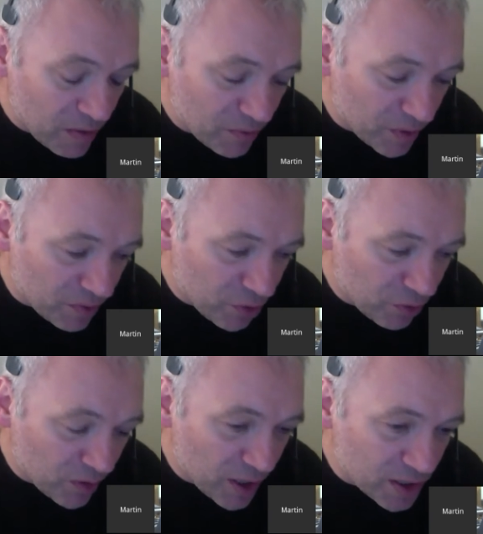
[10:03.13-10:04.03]
If you're
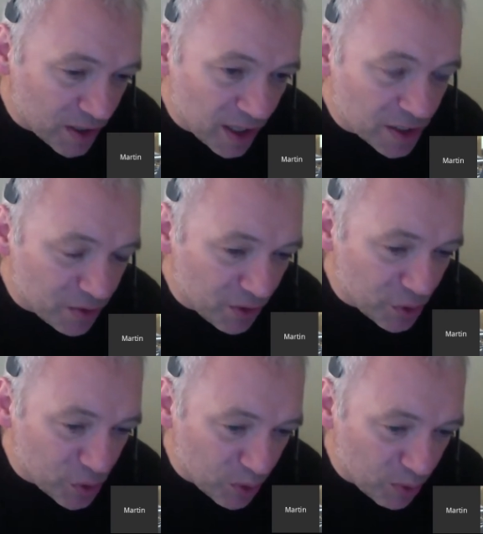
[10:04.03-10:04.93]
releasing
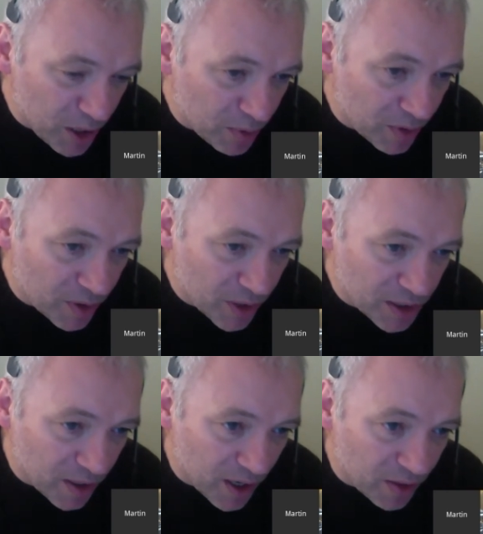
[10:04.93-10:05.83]
interviews with people and things
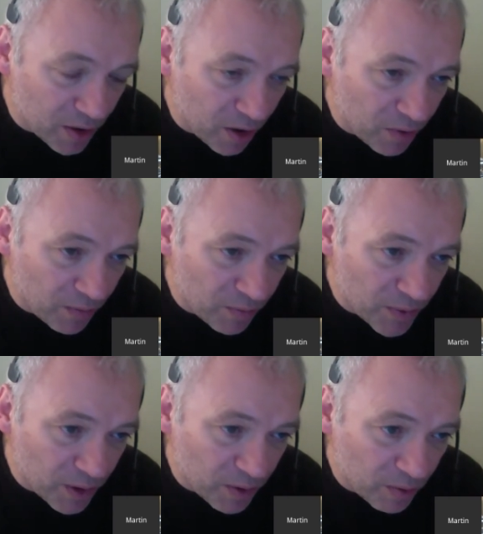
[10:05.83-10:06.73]
like that that are
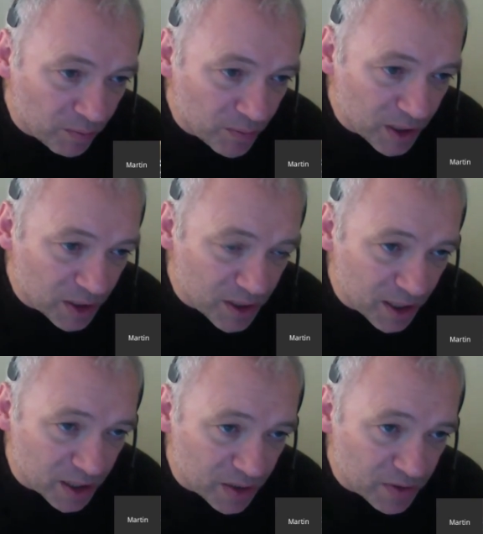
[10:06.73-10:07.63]
on potentially
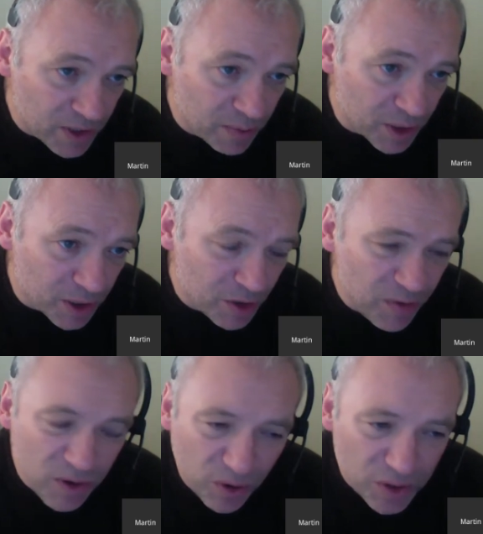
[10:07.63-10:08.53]
sensitive subjects, or
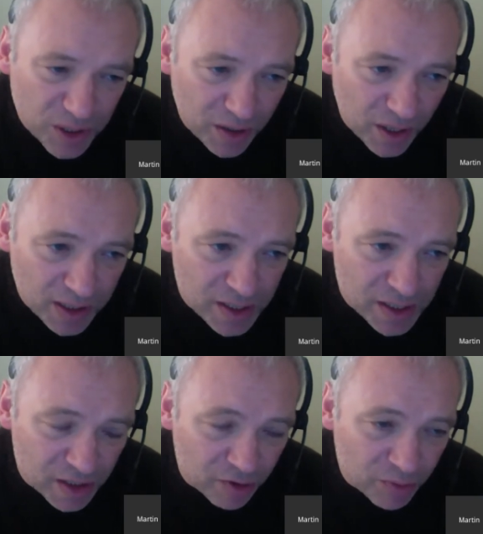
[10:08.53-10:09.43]
even not that
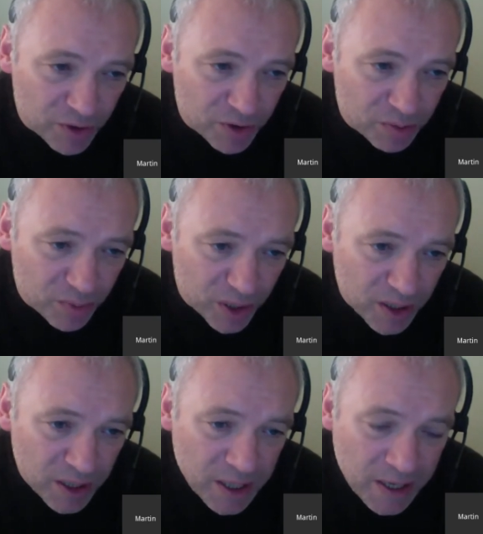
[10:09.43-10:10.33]
sensitive, it could be
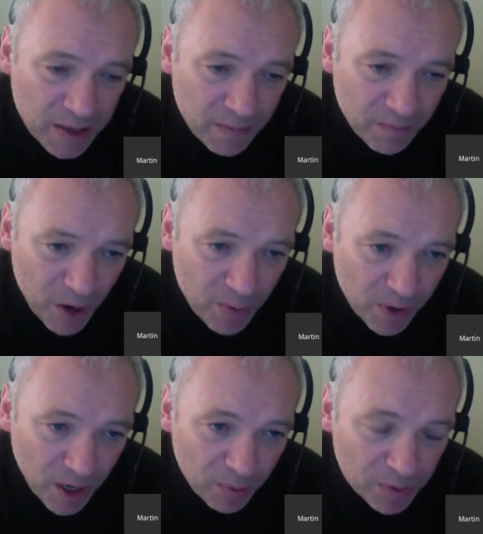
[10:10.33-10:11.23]

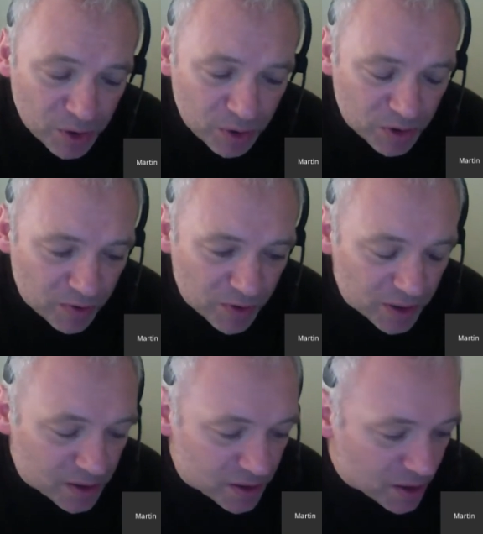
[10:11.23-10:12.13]
opening up all sorts of
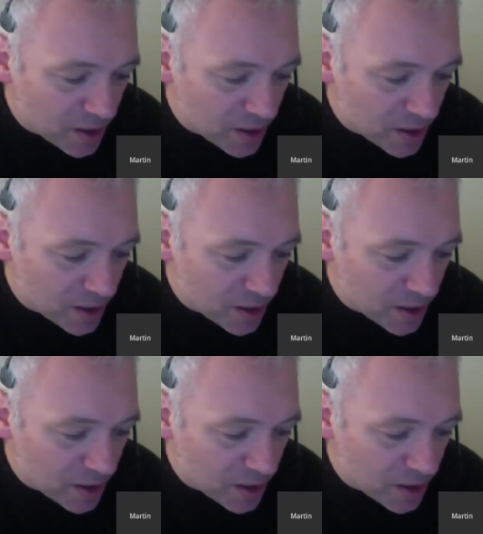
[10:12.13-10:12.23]
things.